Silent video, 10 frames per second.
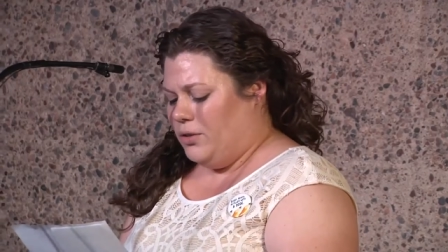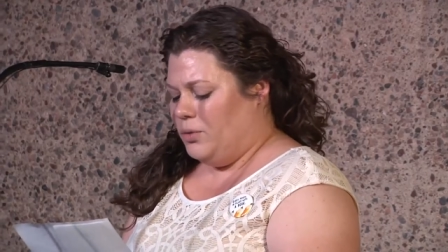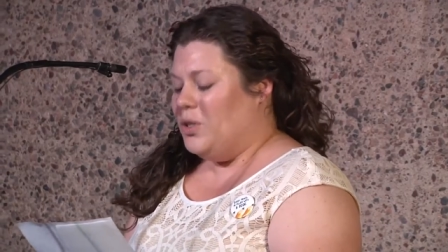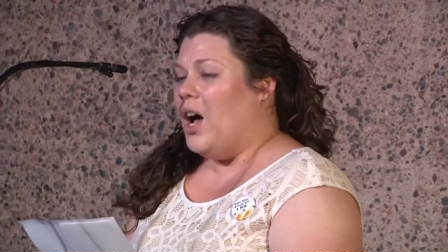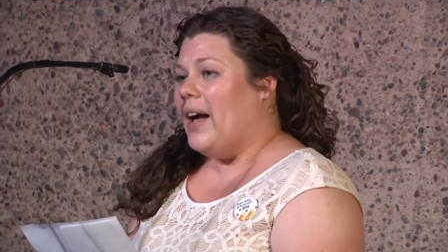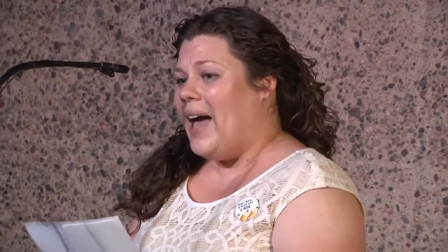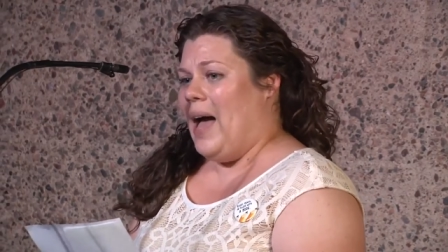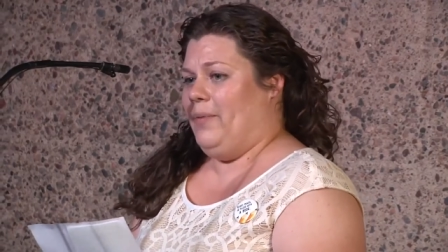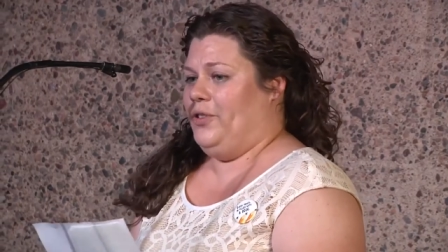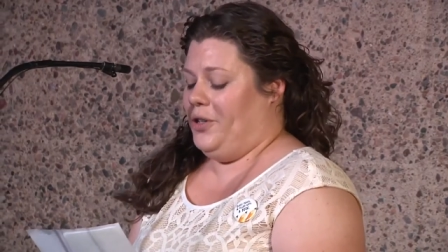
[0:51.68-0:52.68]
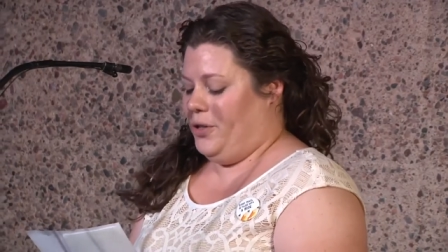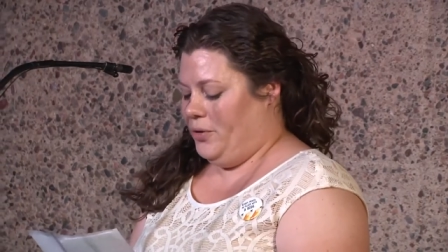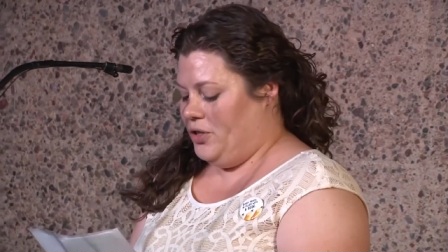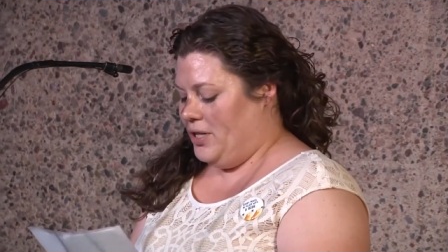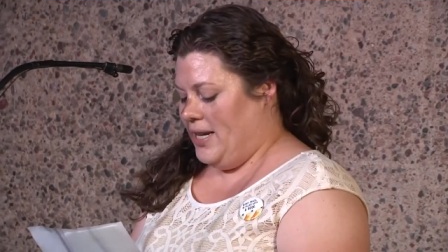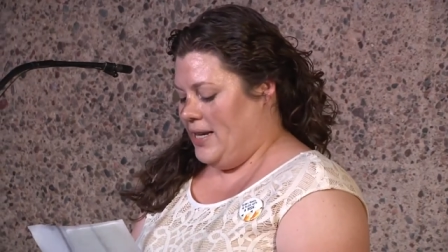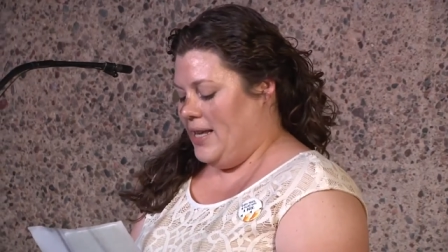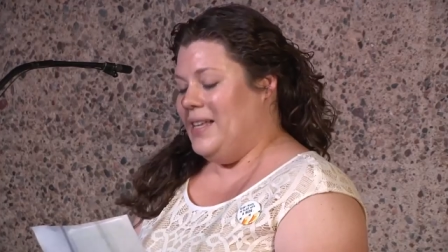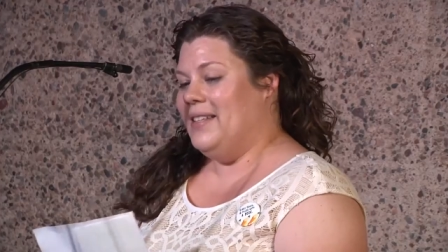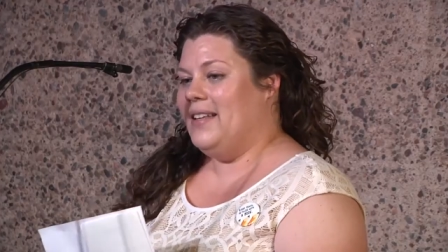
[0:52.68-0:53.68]
do not capture who Jeannine
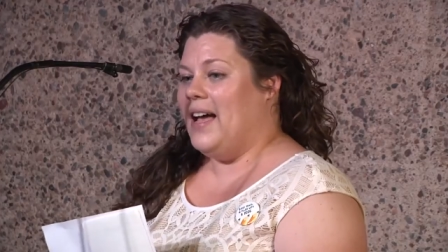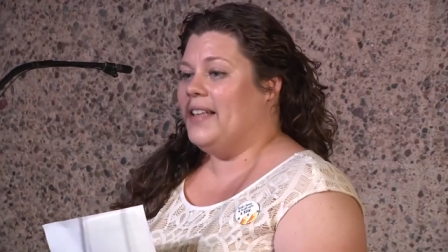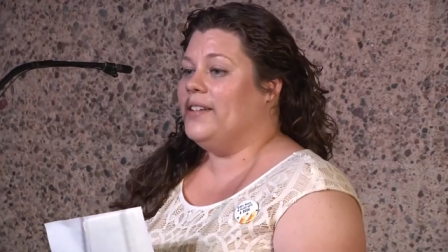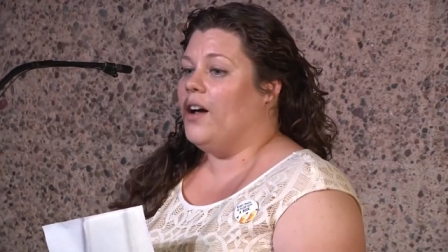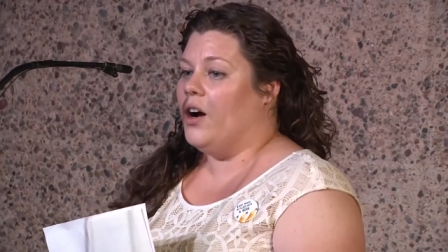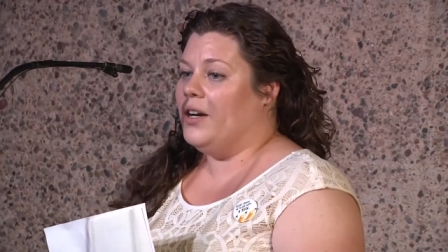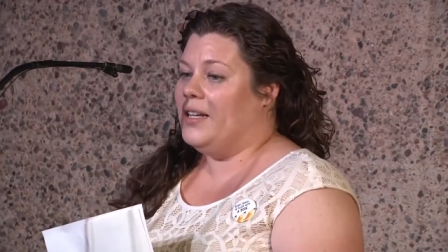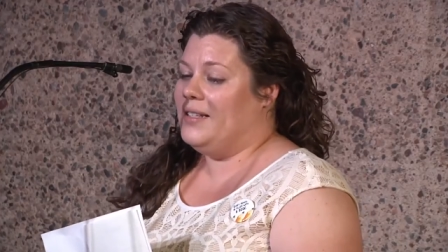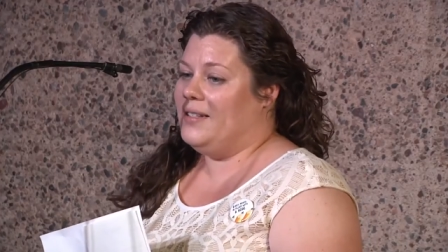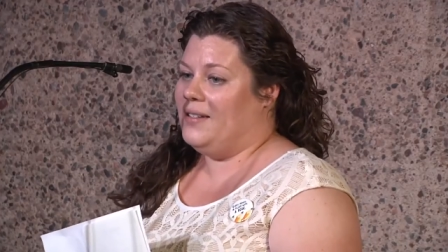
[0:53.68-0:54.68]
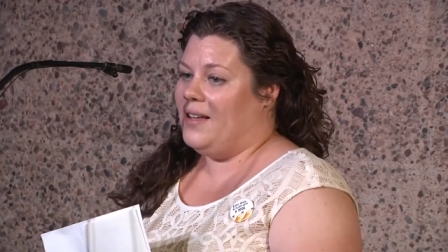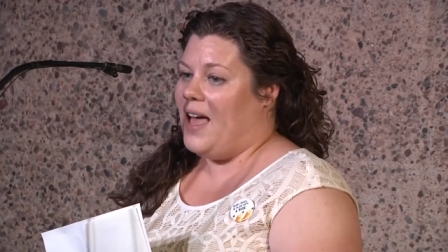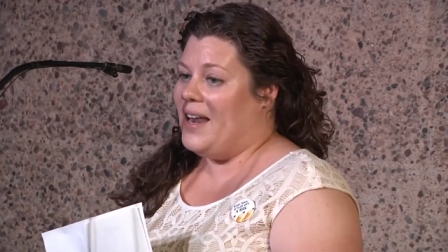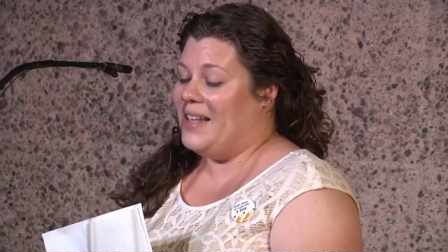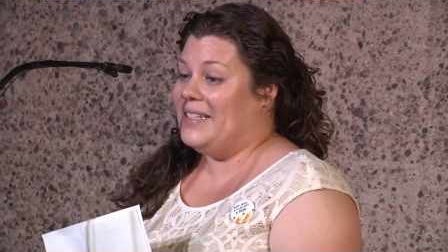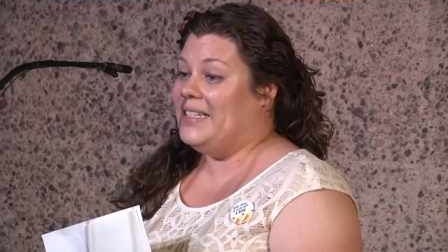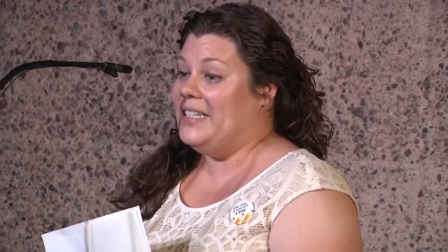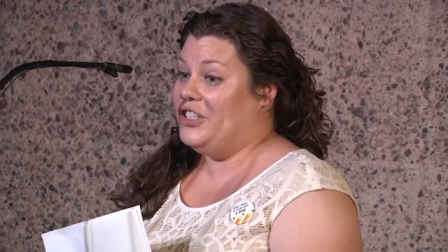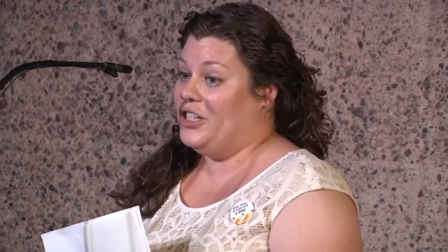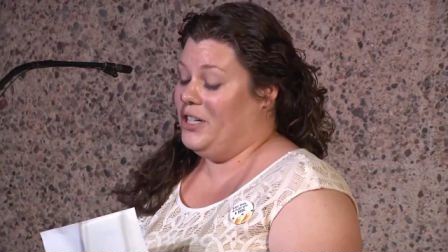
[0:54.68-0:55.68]
is as an artist and as a
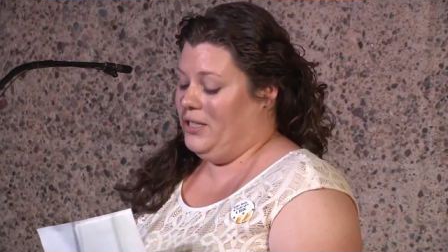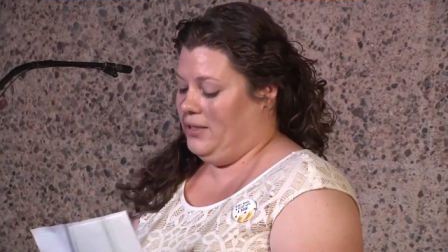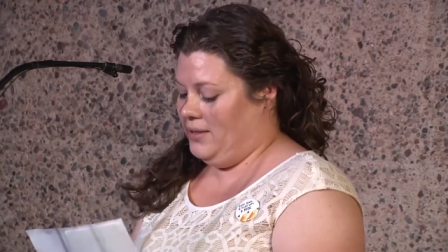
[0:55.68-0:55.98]
teacher.